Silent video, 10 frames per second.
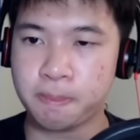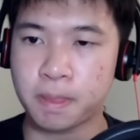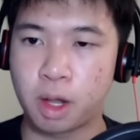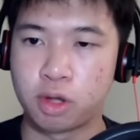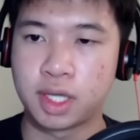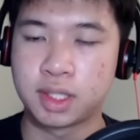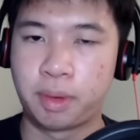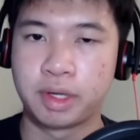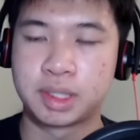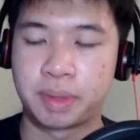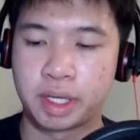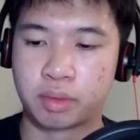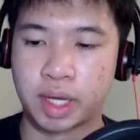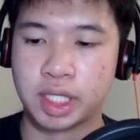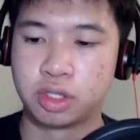Our last opponent is playing
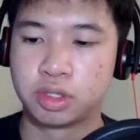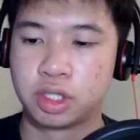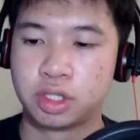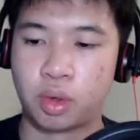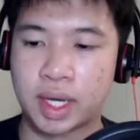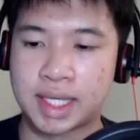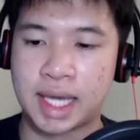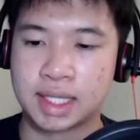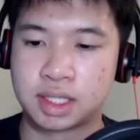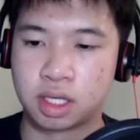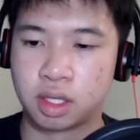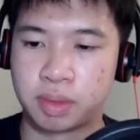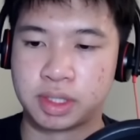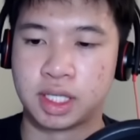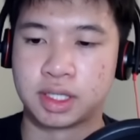Rangers, so I can't sell the
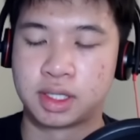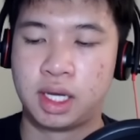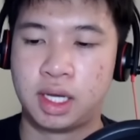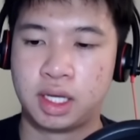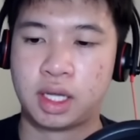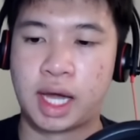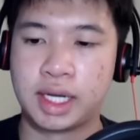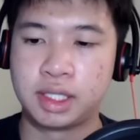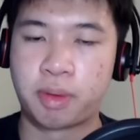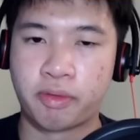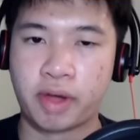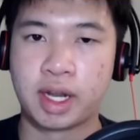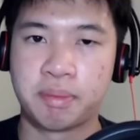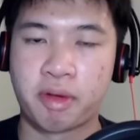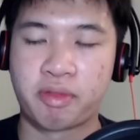princess. I need to prevent
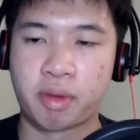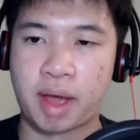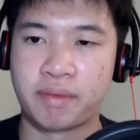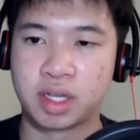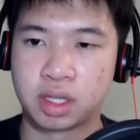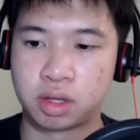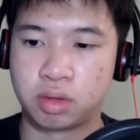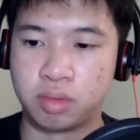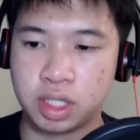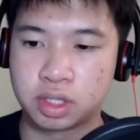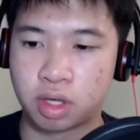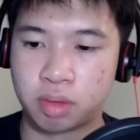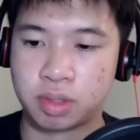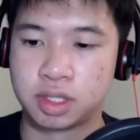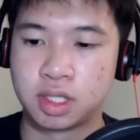him from having a 3-star
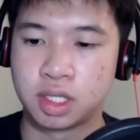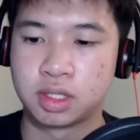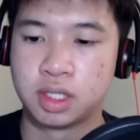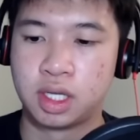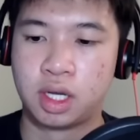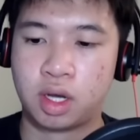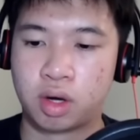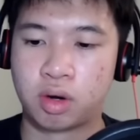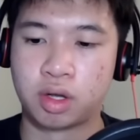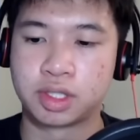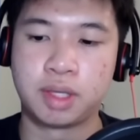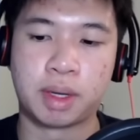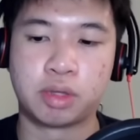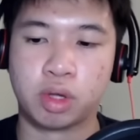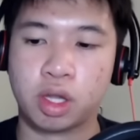princess, or else he might
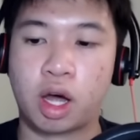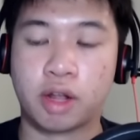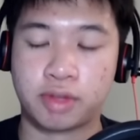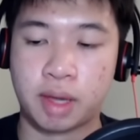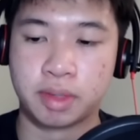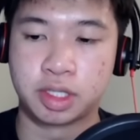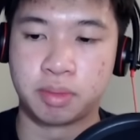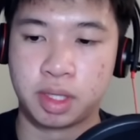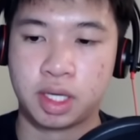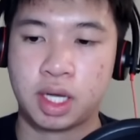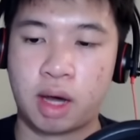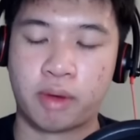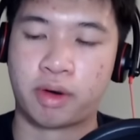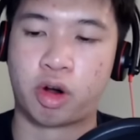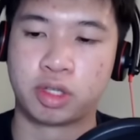do a lot of damage to me.
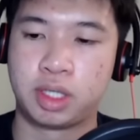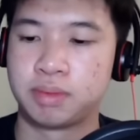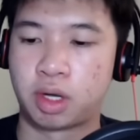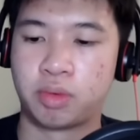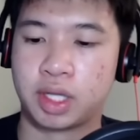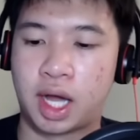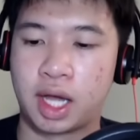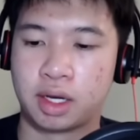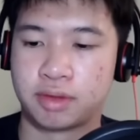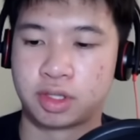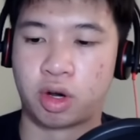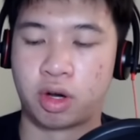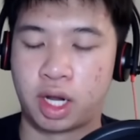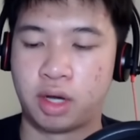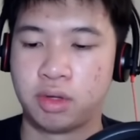However, our team's already high enough star
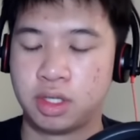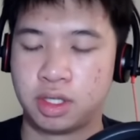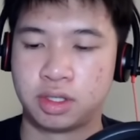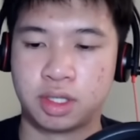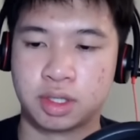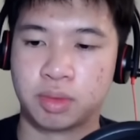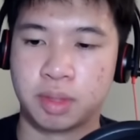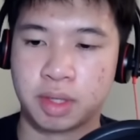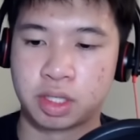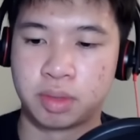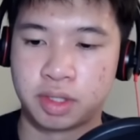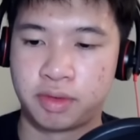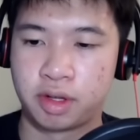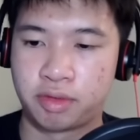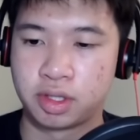now, so it doesn't really make too much of a
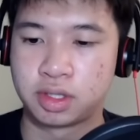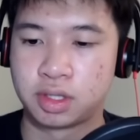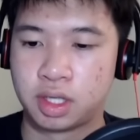difference.